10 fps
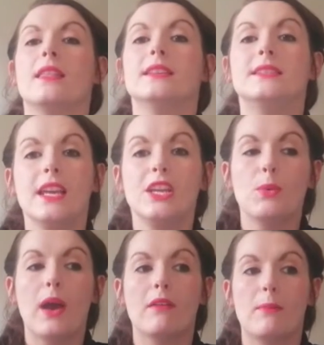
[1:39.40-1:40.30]
The scene
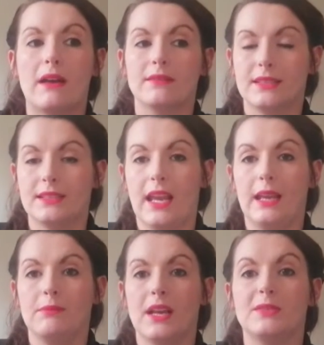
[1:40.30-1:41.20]
you are about to
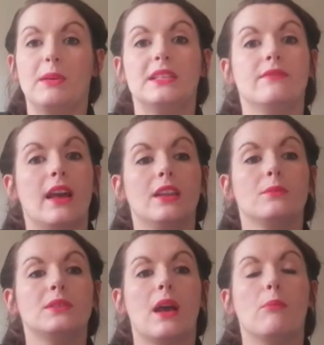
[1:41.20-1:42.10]
see has been
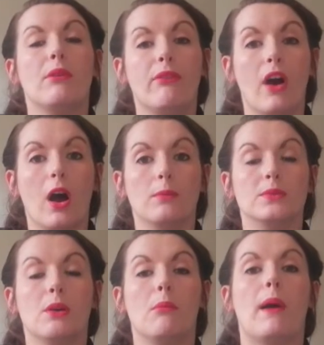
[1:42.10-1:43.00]
developed and
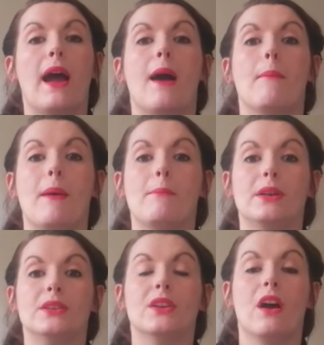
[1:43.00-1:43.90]
performed by our
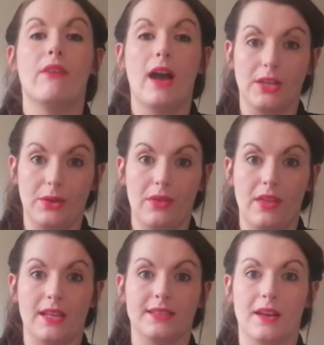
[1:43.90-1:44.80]
members of our youth
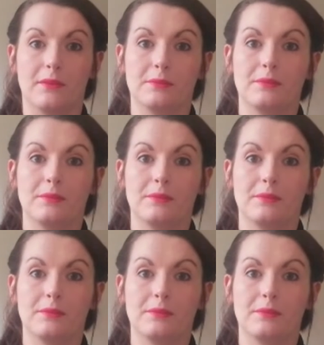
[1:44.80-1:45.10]
theatre.